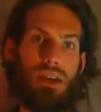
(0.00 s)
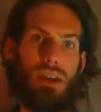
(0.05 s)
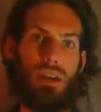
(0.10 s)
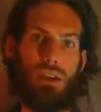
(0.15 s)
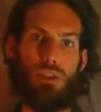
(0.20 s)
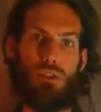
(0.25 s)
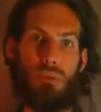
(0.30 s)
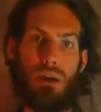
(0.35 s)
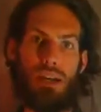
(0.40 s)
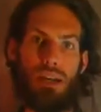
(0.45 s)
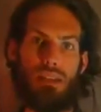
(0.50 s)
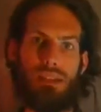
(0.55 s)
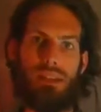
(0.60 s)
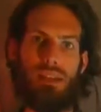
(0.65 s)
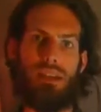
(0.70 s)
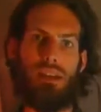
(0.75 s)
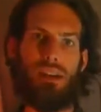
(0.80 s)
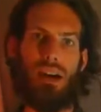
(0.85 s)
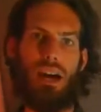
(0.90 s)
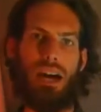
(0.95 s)
You might
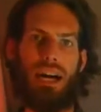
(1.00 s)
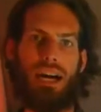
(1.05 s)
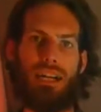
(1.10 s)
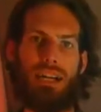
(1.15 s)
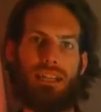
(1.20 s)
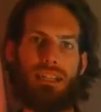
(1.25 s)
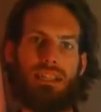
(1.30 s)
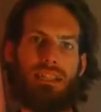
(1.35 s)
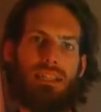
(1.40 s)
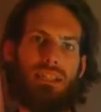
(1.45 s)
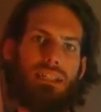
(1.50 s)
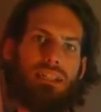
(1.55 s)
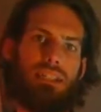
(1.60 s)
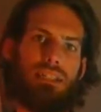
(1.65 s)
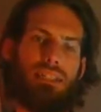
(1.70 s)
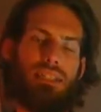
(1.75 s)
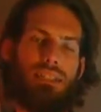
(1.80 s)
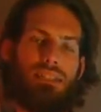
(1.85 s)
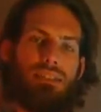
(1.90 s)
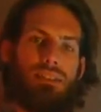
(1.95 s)
think,
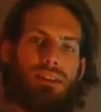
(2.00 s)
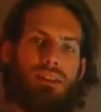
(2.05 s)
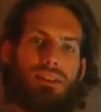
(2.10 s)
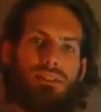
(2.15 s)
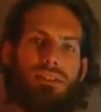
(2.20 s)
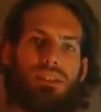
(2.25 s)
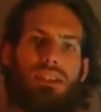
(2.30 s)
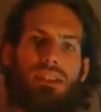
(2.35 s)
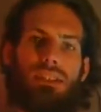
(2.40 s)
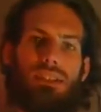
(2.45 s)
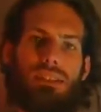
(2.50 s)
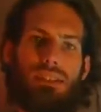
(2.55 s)
this song needs